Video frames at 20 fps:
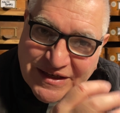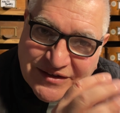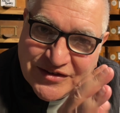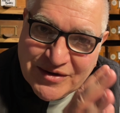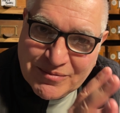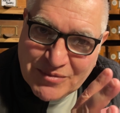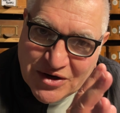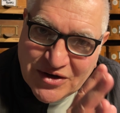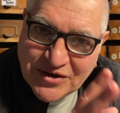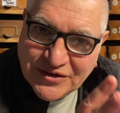
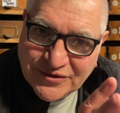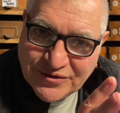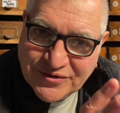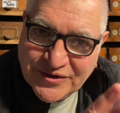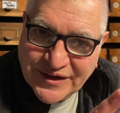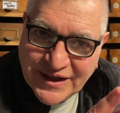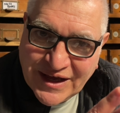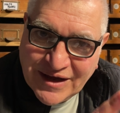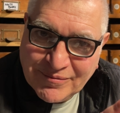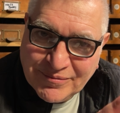demand for
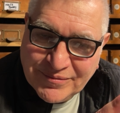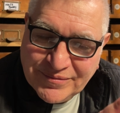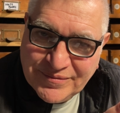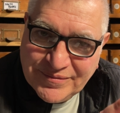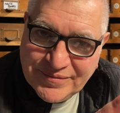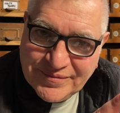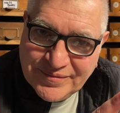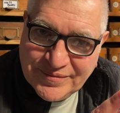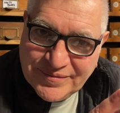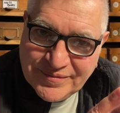that
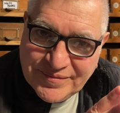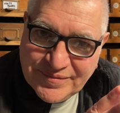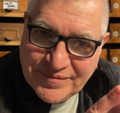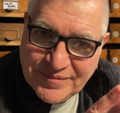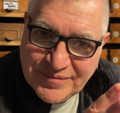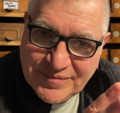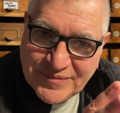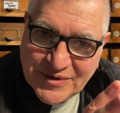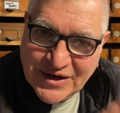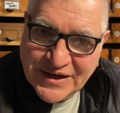
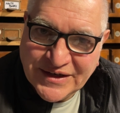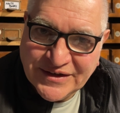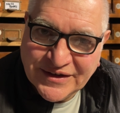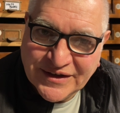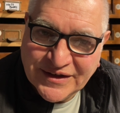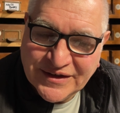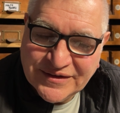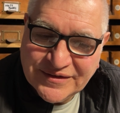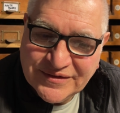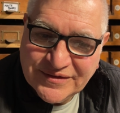
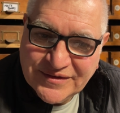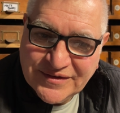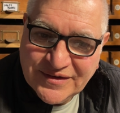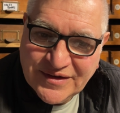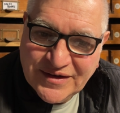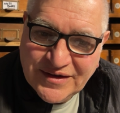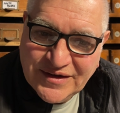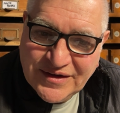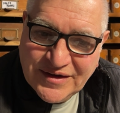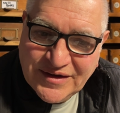binder
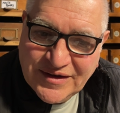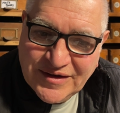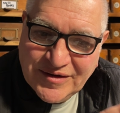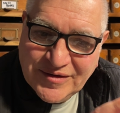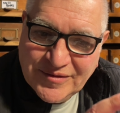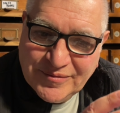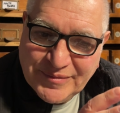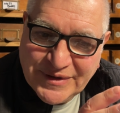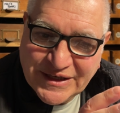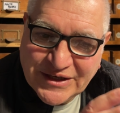
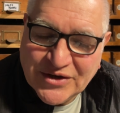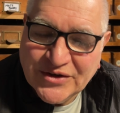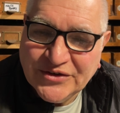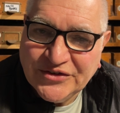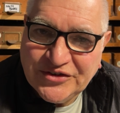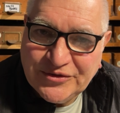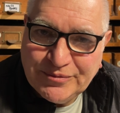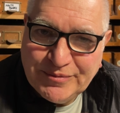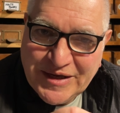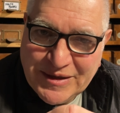
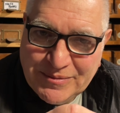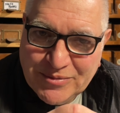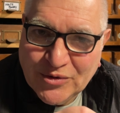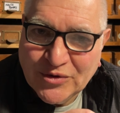because people